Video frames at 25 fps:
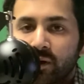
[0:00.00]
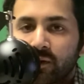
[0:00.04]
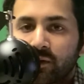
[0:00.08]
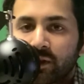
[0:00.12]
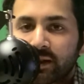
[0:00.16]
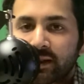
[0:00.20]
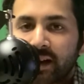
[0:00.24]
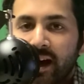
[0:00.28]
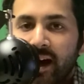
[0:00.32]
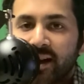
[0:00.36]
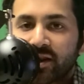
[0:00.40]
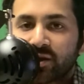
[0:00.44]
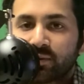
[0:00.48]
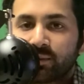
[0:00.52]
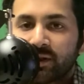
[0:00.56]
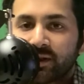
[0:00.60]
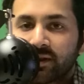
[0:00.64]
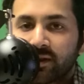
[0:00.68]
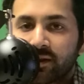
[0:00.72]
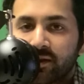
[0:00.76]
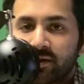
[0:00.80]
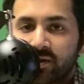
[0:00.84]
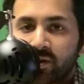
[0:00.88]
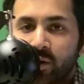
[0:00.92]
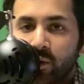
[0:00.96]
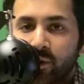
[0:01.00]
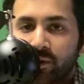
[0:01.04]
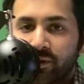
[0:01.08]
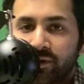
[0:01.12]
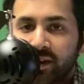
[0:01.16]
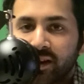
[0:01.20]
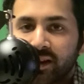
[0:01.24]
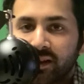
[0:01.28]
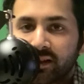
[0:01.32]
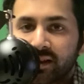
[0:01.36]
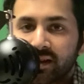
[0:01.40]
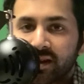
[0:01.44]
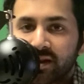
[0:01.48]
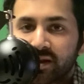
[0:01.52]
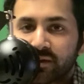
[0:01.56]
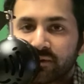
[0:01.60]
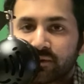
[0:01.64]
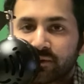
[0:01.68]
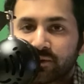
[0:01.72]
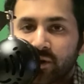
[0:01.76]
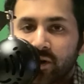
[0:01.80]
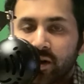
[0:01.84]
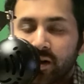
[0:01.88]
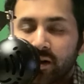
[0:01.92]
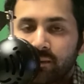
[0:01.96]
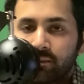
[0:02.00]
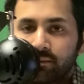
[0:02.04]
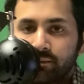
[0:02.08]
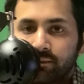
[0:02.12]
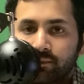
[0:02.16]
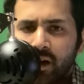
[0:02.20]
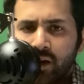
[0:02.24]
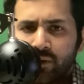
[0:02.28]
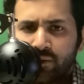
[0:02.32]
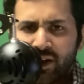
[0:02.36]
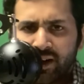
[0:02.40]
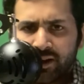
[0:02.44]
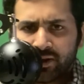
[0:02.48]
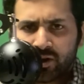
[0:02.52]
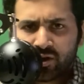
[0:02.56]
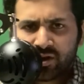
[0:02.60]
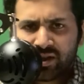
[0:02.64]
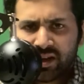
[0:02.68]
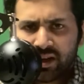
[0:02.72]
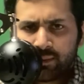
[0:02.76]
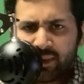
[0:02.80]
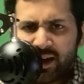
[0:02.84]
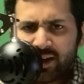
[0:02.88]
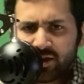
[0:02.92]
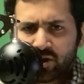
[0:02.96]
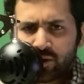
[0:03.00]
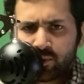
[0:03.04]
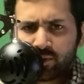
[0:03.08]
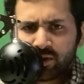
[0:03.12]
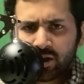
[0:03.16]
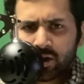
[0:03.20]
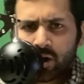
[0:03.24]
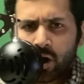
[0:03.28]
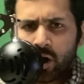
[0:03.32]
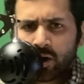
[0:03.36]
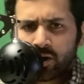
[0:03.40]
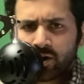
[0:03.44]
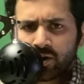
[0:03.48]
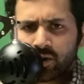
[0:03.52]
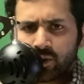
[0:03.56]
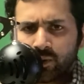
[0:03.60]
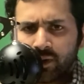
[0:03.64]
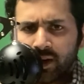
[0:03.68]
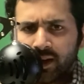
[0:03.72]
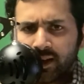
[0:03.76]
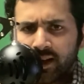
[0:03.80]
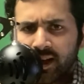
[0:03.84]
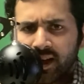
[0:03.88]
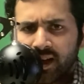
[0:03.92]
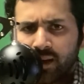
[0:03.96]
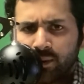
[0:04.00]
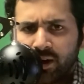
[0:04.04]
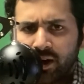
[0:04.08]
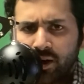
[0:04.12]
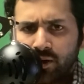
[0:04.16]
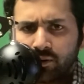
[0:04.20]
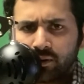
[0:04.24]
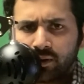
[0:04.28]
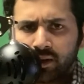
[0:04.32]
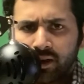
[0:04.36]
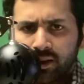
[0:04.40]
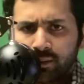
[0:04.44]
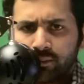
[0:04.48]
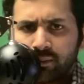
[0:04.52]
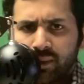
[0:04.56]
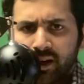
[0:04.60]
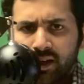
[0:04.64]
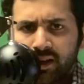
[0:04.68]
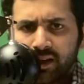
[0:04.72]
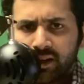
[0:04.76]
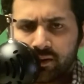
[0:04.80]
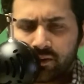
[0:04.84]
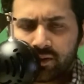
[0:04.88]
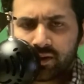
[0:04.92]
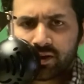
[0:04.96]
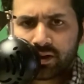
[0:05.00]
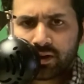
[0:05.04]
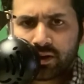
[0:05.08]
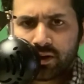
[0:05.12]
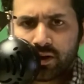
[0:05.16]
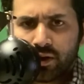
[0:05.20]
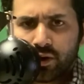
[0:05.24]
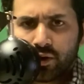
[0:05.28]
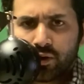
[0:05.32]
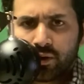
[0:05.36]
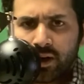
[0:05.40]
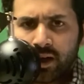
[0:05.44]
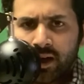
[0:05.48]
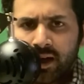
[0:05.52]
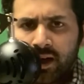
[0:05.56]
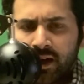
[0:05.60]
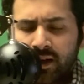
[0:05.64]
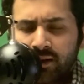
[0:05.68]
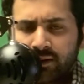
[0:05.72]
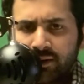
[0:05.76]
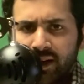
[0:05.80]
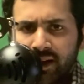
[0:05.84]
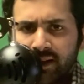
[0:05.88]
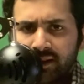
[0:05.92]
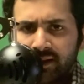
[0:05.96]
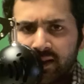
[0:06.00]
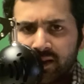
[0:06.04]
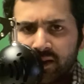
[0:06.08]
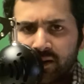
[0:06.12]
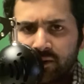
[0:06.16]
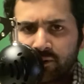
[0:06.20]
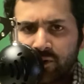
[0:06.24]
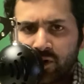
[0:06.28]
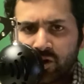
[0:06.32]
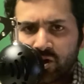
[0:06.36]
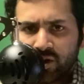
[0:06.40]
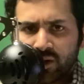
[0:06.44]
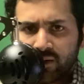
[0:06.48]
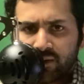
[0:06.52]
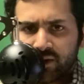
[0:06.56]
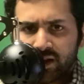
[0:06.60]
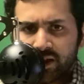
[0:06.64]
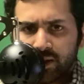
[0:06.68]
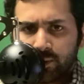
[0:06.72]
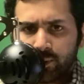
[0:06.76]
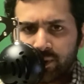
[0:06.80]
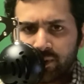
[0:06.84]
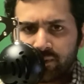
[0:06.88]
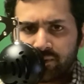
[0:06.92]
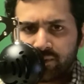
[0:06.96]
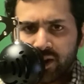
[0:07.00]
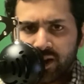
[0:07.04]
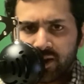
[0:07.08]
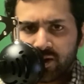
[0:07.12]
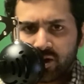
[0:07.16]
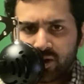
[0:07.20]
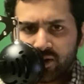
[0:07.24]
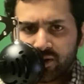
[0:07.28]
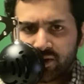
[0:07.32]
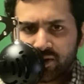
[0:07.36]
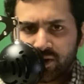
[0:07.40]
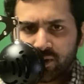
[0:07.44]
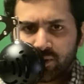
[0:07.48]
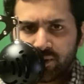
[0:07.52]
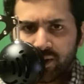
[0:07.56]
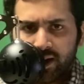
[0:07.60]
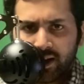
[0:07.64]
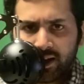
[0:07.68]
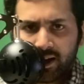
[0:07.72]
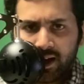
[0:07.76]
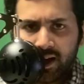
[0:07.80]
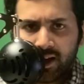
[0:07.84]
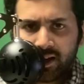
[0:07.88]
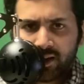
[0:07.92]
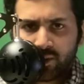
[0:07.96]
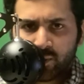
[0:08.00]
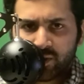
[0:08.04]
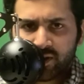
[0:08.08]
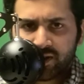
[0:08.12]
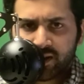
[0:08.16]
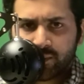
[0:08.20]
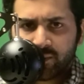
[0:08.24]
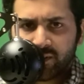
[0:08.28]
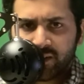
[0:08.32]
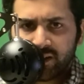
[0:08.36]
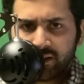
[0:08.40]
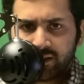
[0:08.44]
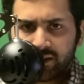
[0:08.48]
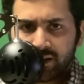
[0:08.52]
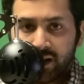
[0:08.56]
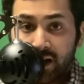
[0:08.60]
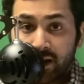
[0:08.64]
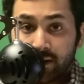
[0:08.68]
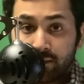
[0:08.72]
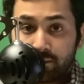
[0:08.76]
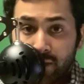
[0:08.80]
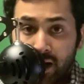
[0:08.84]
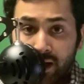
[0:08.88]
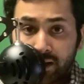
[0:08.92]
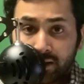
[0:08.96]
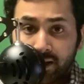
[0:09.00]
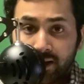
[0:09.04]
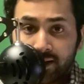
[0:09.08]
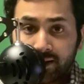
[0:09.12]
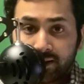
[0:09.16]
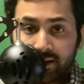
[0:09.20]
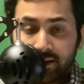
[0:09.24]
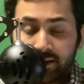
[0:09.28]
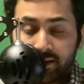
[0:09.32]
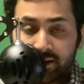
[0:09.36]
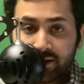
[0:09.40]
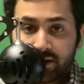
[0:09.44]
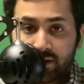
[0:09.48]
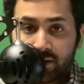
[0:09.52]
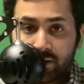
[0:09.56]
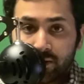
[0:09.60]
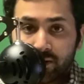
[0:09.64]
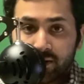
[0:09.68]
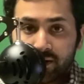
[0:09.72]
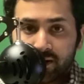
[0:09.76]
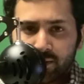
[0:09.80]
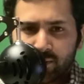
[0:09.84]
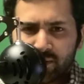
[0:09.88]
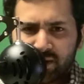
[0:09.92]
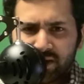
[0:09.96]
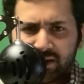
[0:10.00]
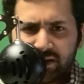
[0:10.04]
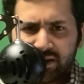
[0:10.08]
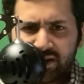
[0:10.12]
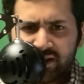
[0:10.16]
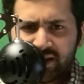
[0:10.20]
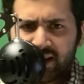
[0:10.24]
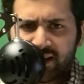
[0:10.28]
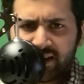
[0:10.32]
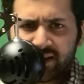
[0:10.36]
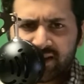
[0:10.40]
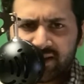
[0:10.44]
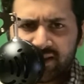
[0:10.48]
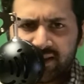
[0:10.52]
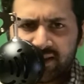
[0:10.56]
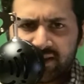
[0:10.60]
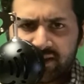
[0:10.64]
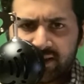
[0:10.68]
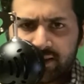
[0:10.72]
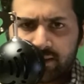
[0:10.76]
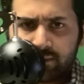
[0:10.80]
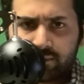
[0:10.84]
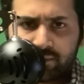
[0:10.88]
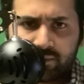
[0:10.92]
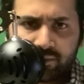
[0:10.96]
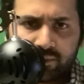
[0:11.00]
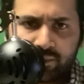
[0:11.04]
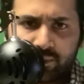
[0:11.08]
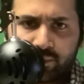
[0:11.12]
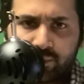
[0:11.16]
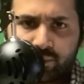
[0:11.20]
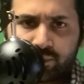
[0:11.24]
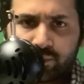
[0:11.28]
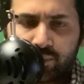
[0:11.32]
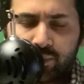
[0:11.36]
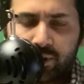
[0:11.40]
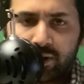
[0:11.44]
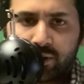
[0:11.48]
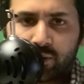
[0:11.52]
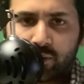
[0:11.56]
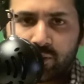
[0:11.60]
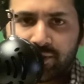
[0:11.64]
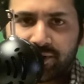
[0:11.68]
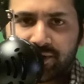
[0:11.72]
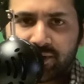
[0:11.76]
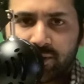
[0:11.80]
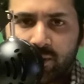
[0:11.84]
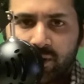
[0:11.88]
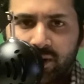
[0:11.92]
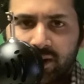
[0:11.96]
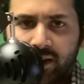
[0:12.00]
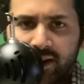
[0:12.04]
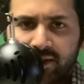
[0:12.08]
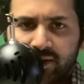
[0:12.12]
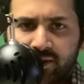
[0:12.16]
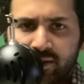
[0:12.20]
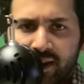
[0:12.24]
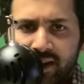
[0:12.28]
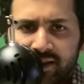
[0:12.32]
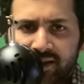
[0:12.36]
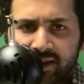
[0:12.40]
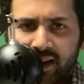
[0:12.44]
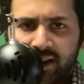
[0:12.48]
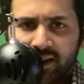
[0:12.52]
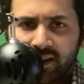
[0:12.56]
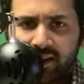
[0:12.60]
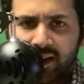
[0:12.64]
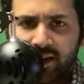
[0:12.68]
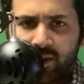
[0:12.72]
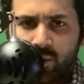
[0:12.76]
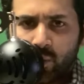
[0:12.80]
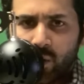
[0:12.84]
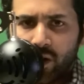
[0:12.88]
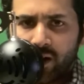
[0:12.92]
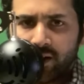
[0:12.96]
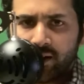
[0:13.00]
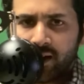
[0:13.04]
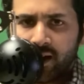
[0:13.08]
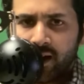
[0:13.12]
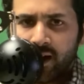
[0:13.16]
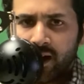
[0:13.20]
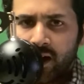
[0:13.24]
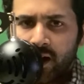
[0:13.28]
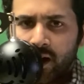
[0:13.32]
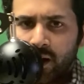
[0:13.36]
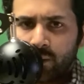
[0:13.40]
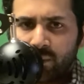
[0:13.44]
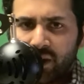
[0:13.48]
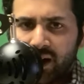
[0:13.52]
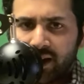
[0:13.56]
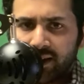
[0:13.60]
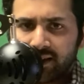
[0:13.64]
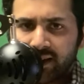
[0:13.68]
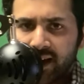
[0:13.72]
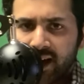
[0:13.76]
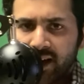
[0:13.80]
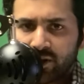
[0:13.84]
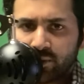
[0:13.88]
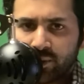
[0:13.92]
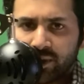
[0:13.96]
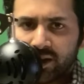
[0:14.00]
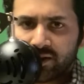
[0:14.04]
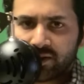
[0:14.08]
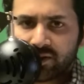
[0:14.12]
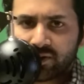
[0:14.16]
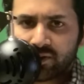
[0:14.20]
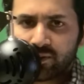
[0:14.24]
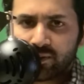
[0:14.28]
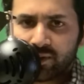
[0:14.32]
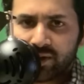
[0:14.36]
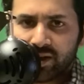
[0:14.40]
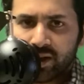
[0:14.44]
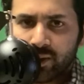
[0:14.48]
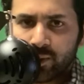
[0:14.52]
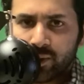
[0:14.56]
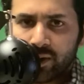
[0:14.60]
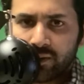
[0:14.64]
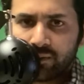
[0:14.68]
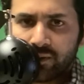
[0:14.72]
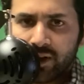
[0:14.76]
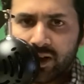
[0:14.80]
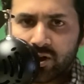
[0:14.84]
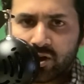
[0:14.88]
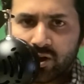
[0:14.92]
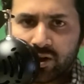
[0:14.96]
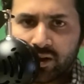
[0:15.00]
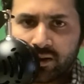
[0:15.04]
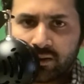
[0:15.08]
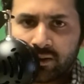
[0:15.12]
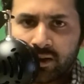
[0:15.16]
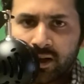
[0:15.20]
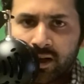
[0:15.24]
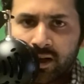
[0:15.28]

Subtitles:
of attachment to this whole thing is from Avengers EMH. It was a cartoon that came out like many years ago. They did a version of Secret Invasion, so that kind of was something that I liked in the series. It was in the second season. Pretty cool storyline. So that's kind of like what my attachment is to Secret Invasion,